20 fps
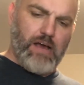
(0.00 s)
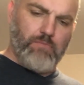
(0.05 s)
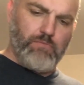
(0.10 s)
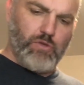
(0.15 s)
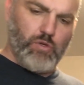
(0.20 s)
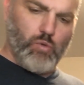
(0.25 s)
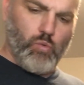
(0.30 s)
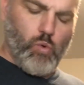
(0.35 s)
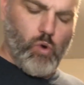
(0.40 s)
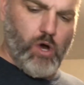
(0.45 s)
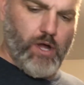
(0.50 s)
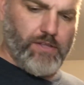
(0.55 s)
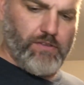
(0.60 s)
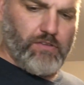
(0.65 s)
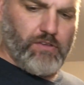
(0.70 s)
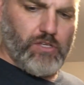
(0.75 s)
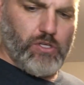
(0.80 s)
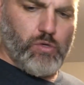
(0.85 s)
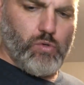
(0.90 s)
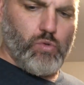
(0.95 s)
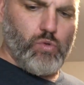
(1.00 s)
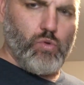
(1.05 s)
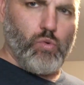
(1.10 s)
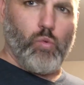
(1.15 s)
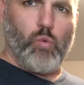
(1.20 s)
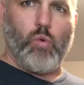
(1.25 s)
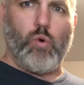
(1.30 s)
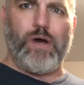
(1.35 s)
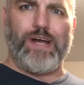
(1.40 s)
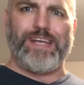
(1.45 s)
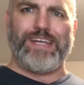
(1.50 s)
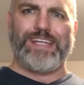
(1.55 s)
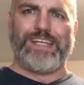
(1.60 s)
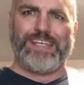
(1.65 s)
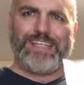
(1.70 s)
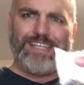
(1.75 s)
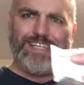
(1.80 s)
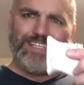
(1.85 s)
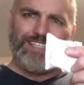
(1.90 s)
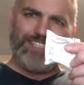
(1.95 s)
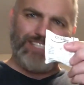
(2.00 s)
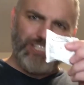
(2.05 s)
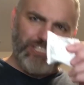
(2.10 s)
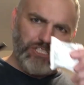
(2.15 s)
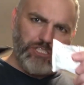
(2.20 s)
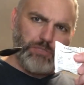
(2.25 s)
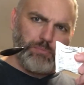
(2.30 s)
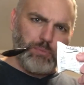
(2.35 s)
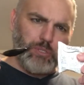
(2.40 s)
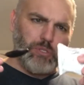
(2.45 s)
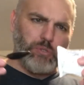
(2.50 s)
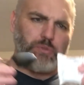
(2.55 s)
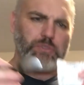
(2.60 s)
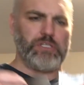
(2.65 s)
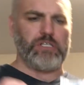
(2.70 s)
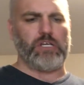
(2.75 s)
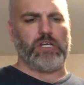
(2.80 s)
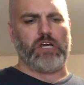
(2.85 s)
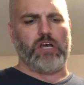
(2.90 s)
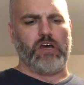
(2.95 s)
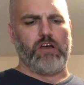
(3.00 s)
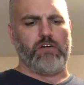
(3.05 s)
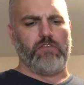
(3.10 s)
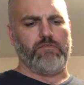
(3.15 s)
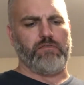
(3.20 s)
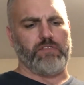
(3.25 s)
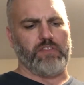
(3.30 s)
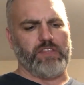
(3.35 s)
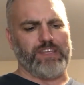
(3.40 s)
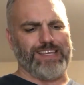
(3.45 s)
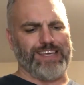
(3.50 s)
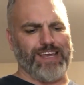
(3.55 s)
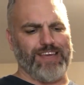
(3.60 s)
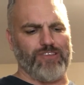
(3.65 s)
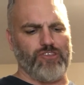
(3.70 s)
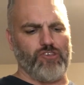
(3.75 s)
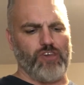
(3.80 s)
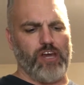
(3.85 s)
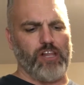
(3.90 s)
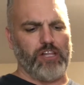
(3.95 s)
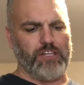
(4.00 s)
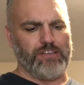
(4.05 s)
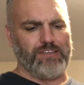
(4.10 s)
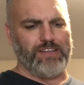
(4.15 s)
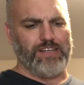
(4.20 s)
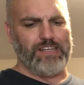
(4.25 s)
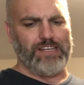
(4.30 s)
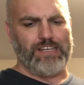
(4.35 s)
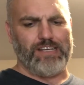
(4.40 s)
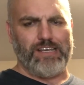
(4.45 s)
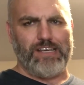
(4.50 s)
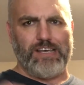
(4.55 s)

You want to use 1 teaspoon of the gelatin.